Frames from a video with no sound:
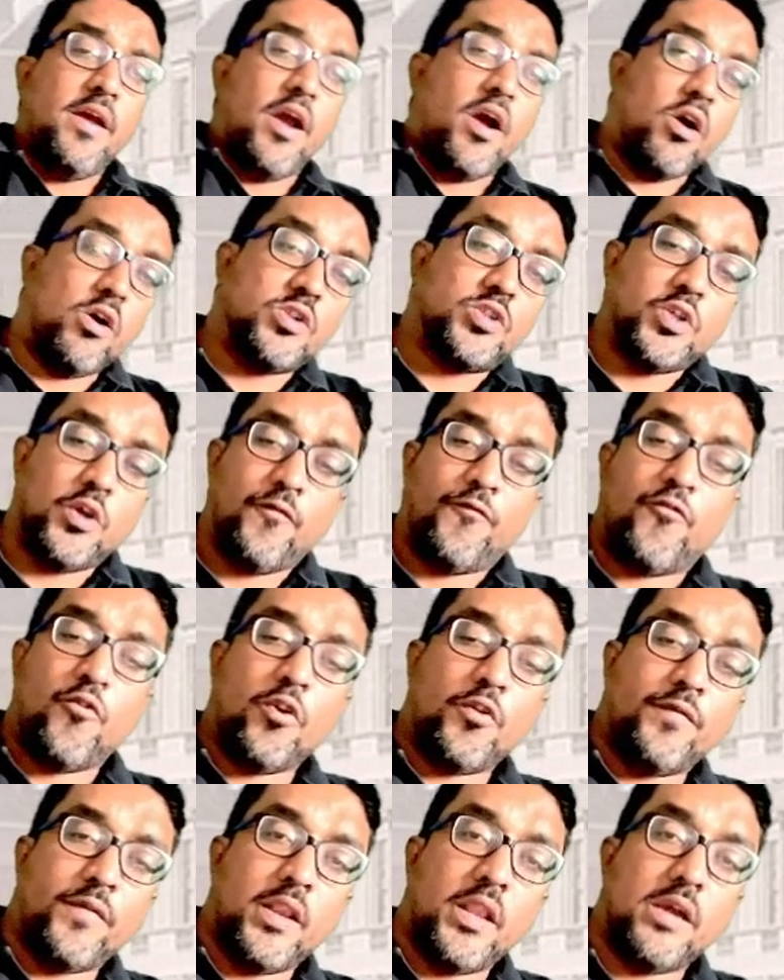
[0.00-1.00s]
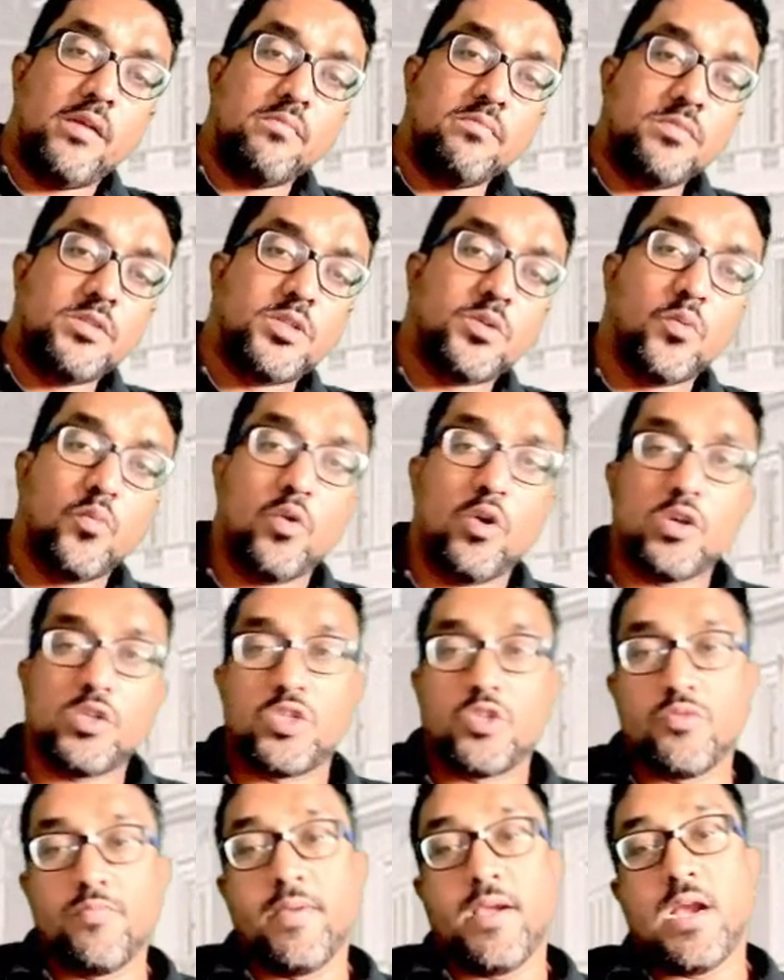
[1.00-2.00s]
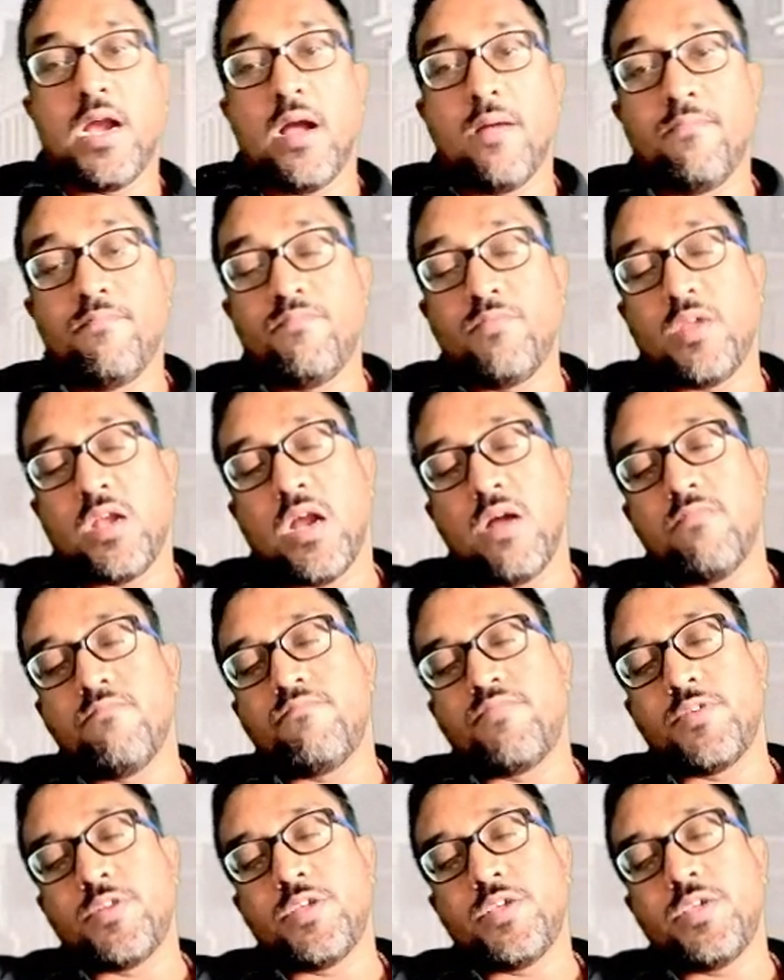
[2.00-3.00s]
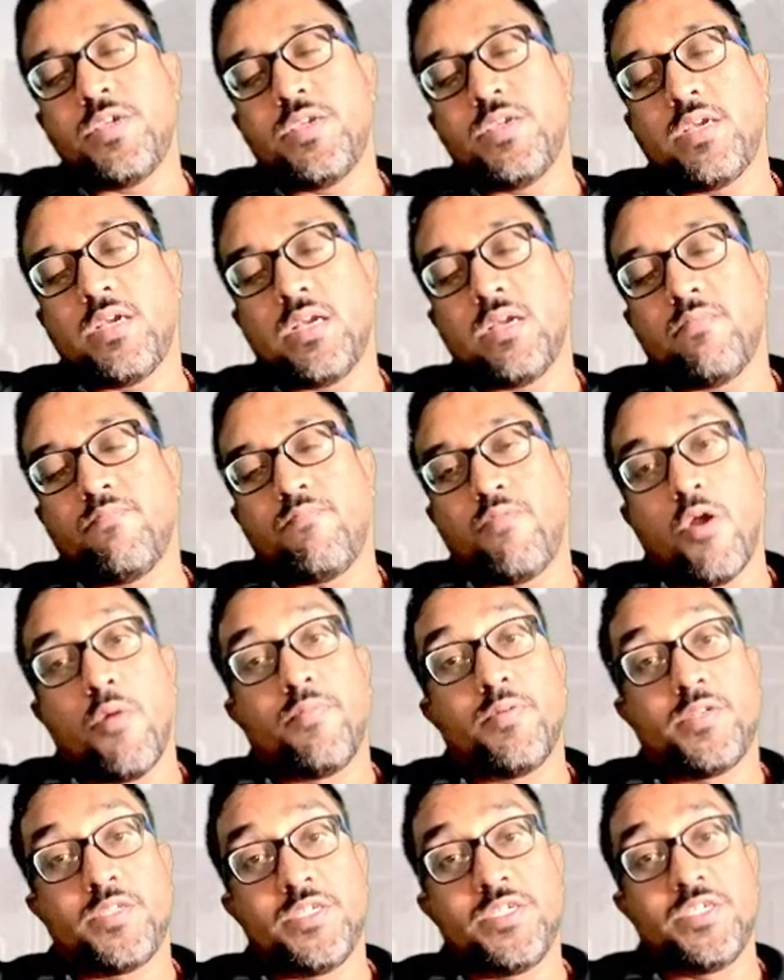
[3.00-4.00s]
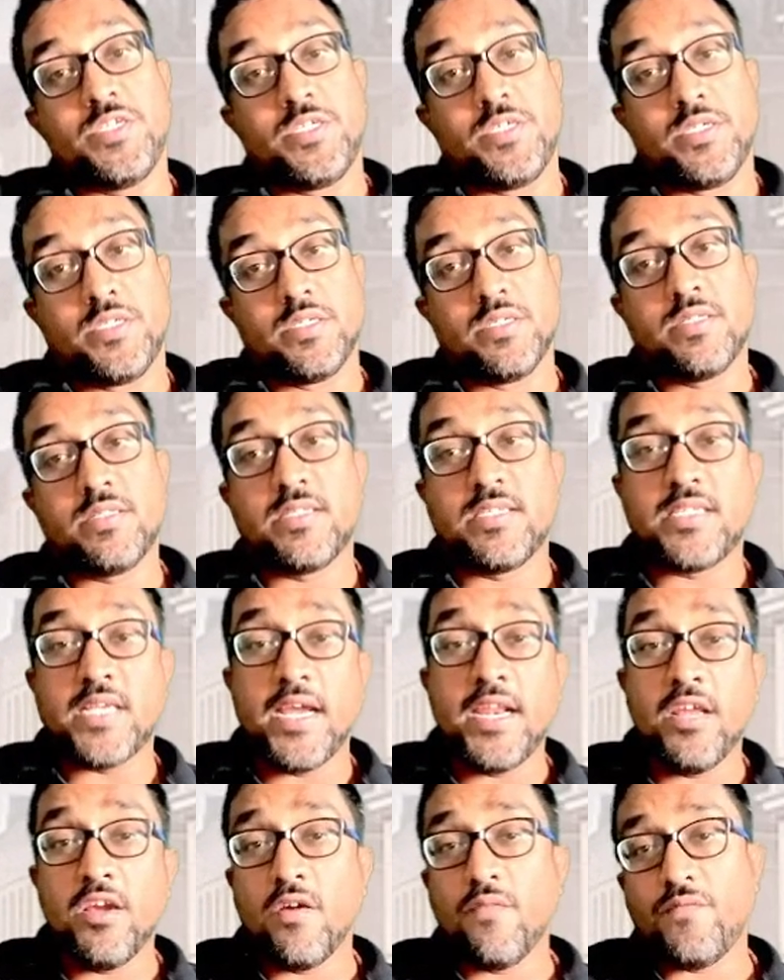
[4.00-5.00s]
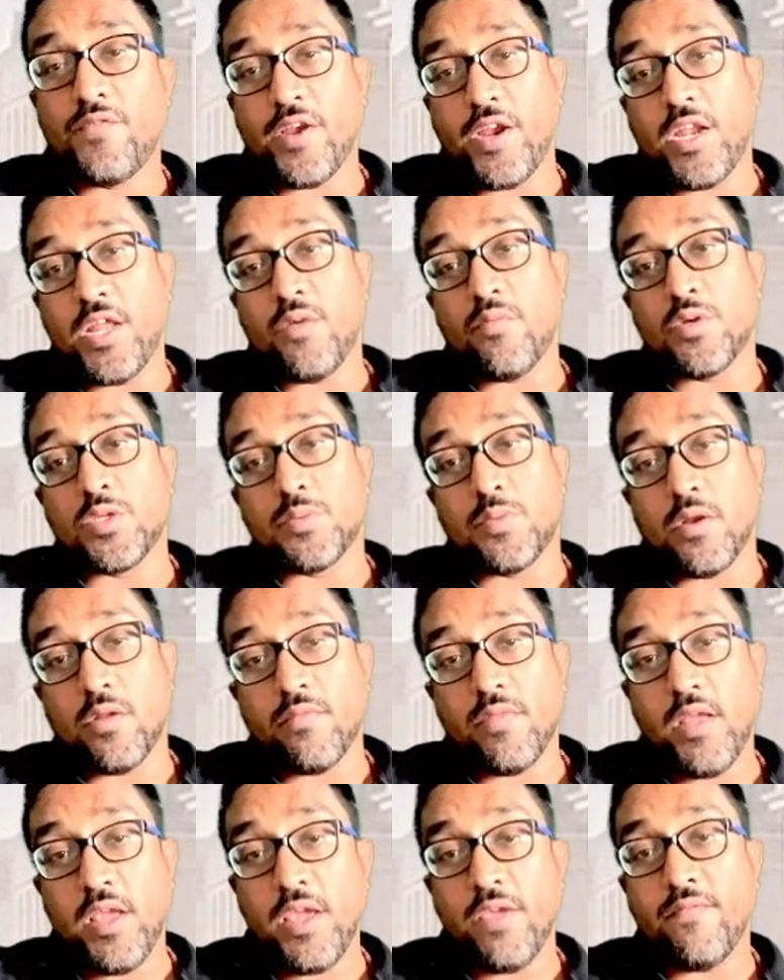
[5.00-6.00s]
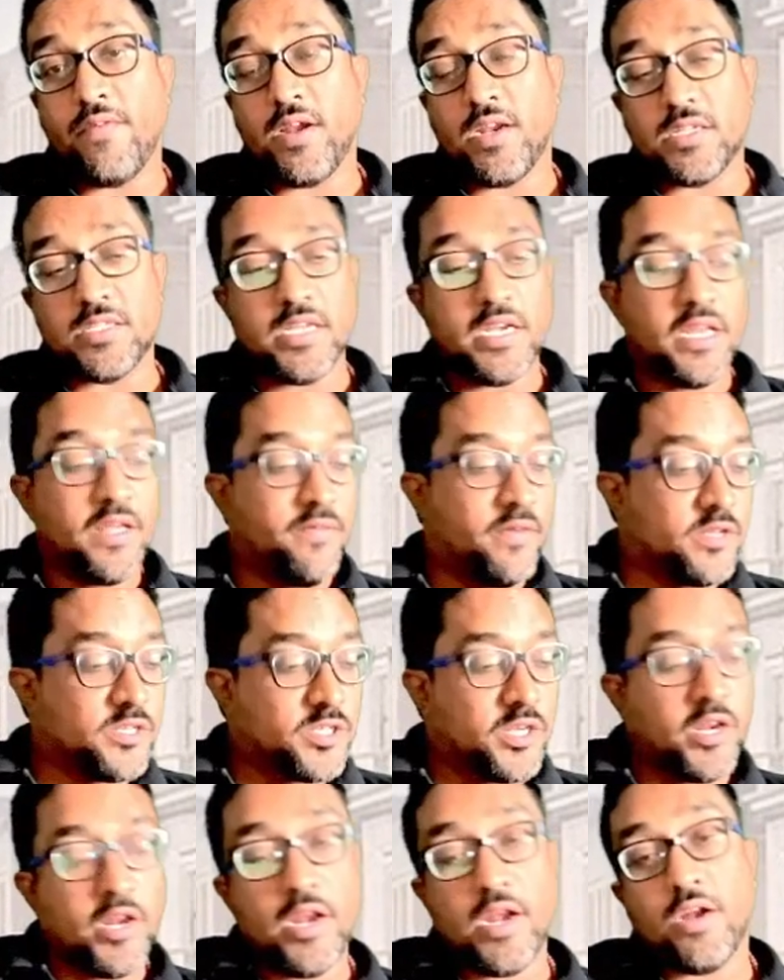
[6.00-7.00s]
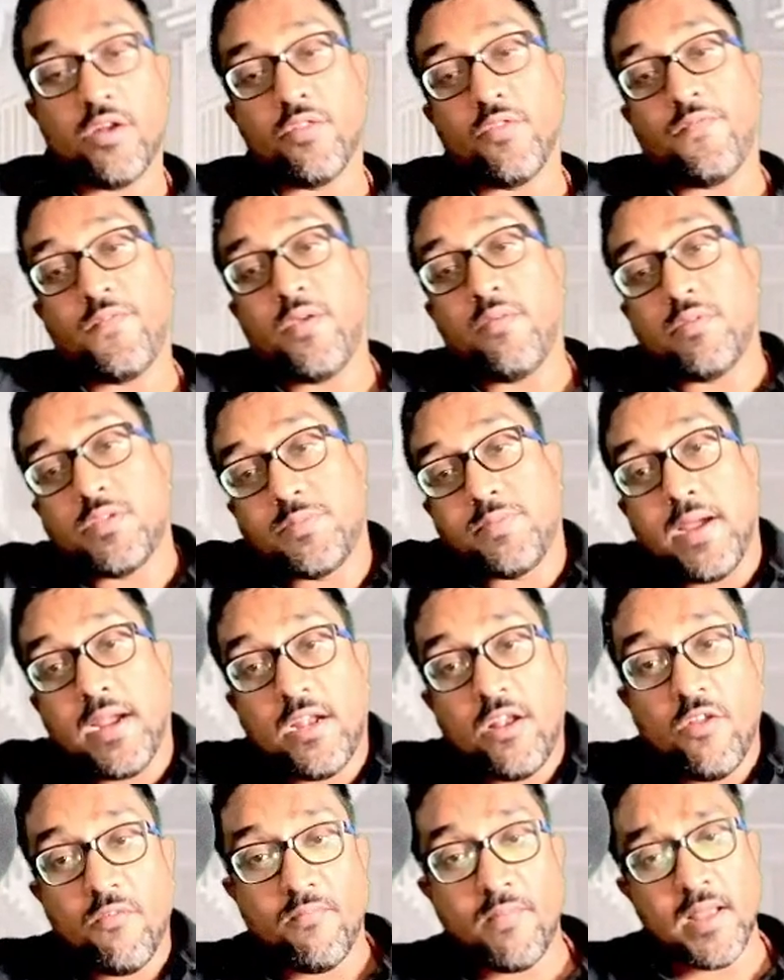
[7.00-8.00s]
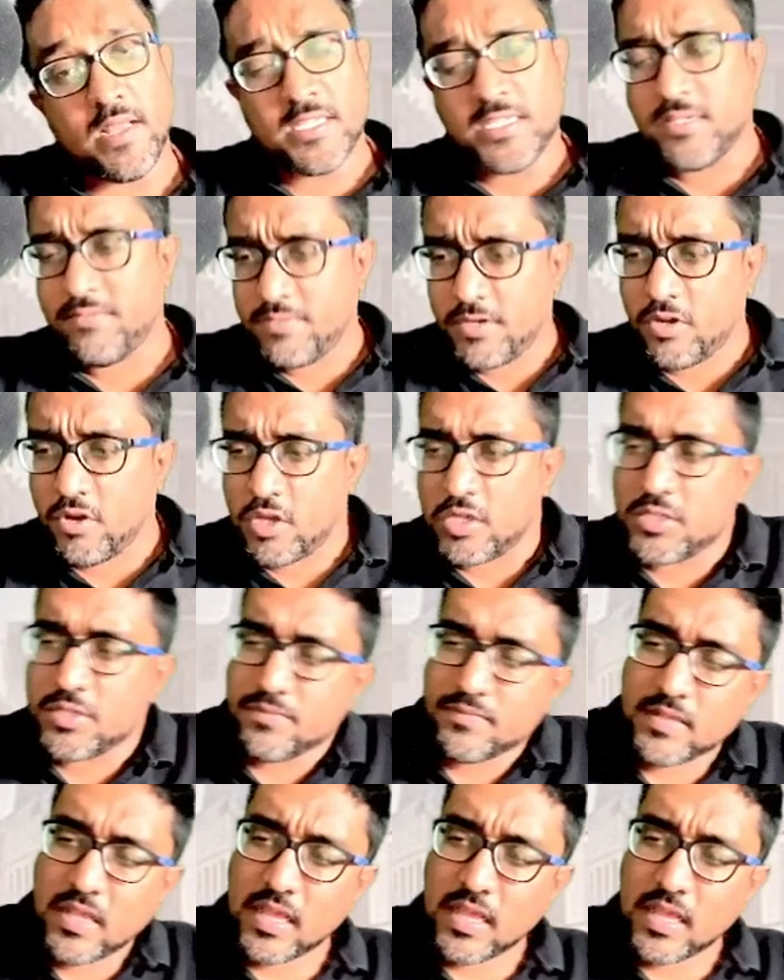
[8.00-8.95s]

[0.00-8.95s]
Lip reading: Also, Fort Williams was to become company property. The signing of treaty was one of the events that eventually led to the famous Battle of Plassey, because